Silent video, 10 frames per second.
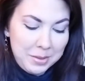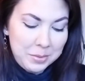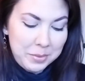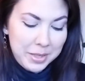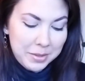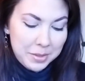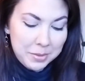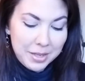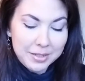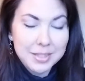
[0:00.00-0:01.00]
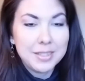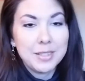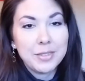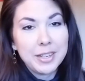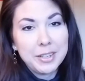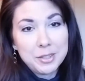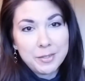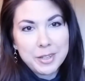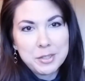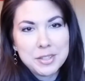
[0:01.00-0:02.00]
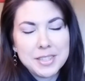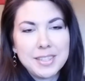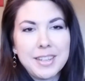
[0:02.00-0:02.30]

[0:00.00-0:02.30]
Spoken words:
we also get divine intervention